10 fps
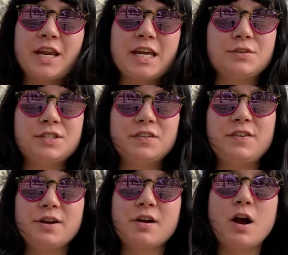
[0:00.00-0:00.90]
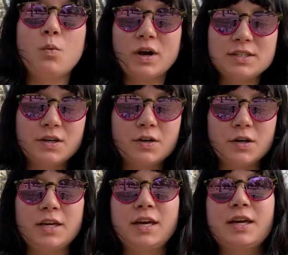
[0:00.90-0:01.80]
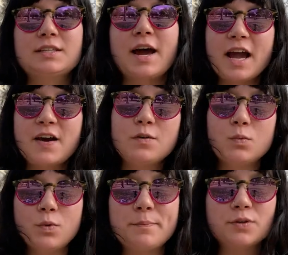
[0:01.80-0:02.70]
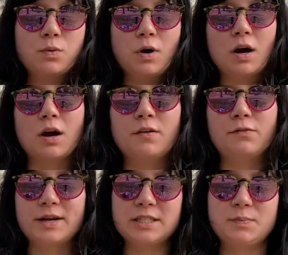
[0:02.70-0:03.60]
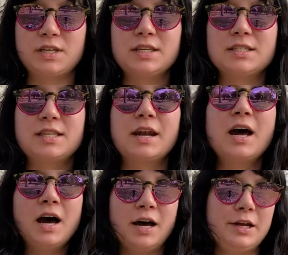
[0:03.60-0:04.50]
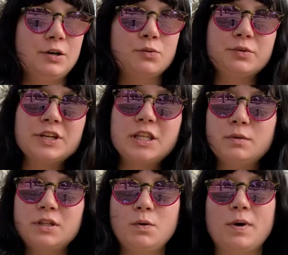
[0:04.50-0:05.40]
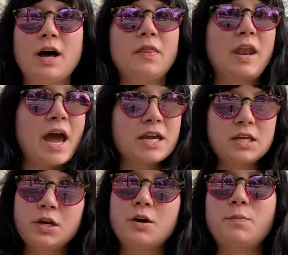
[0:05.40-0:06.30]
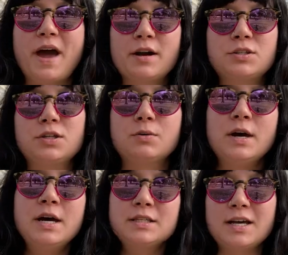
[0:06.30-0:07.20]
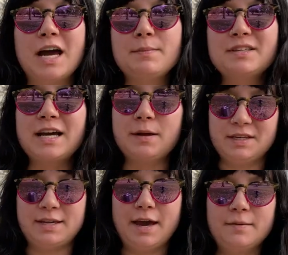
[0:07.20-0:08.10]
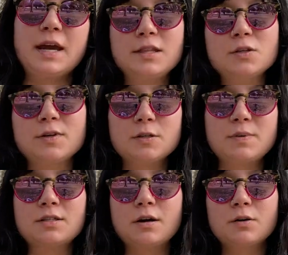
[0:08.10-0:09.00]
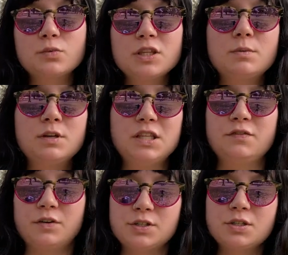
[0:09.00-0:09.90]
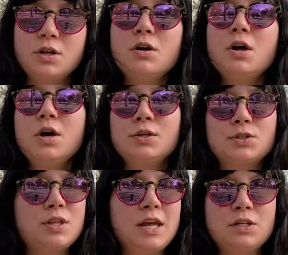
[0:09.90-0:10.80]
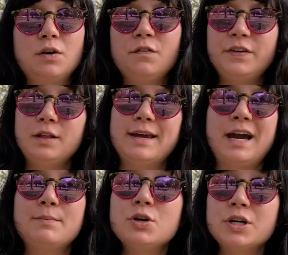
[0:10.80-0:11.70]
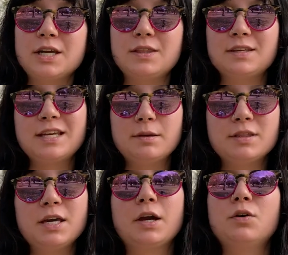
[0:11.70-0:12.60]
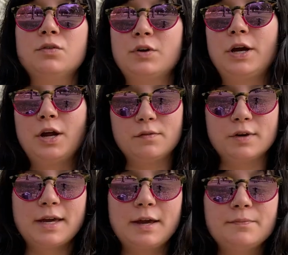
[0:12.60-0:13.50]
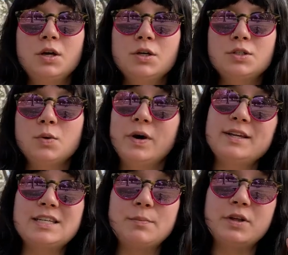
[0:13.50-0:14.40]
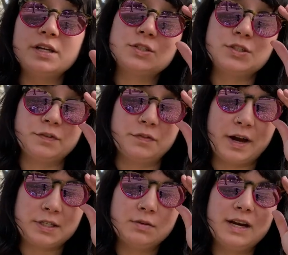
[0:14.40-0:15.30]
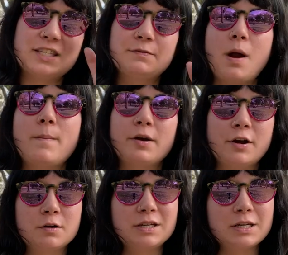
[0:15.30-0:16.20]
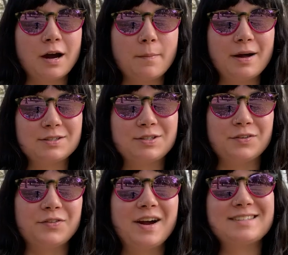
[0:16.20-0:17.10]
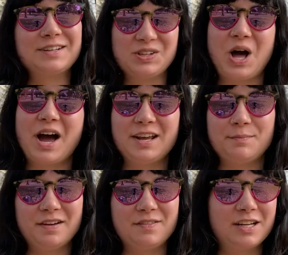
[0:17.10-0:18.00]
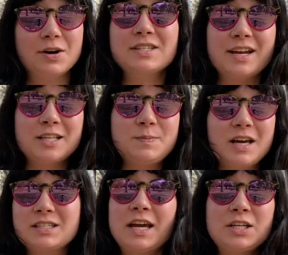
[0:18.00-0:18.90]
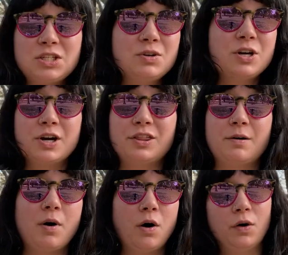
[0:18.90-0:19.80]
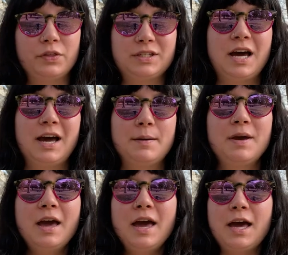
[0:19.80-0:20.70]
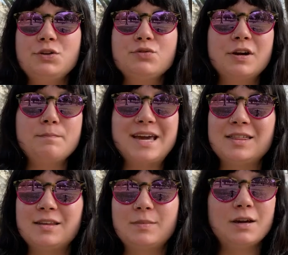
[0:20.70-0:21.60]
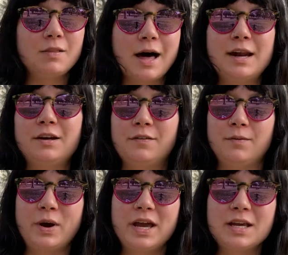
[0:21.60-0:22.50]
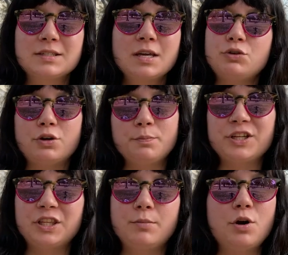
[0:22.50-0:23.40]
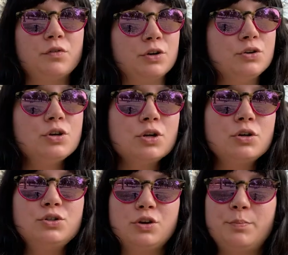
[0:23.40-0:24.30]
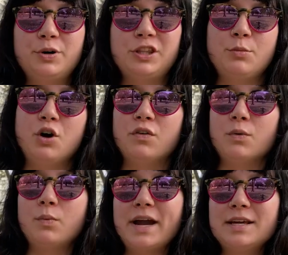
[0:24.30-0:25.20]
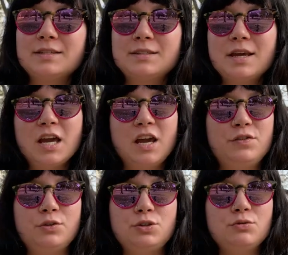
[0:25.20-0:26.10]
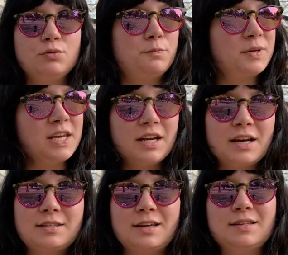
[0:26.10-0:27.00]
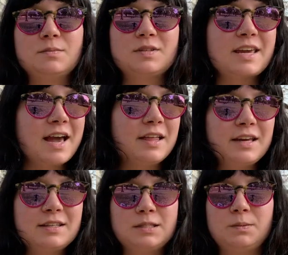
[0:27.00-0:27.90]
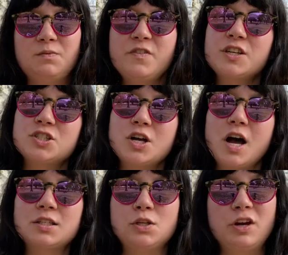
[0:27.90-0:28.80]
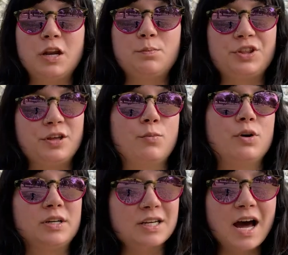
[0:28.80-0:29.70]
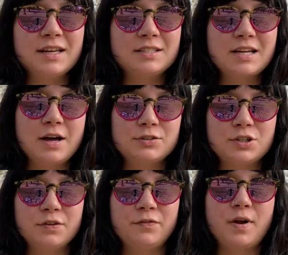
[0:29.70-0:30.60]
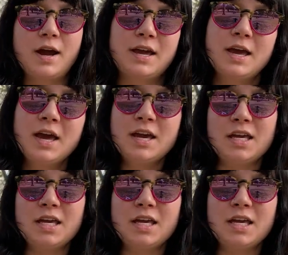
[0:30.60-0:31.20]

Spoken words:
that I use to figure out what to cook is I have a repertoire of recipes that I know really, really well that I can go back to time and time again. And these recipes are really, really versatile so that I don't feel like I'm cooking the same thing over and over again. So one example is stir fries. You guys have probably heard me talk about stir fries a lot in my videos, and it's because I do cook them all the time. And you can make them in a lot of different ways. You could put them over noodles, you could put them over rice. If you do peanuts and some scallions and some fish sauce, you end up with a more Thai style stir fry.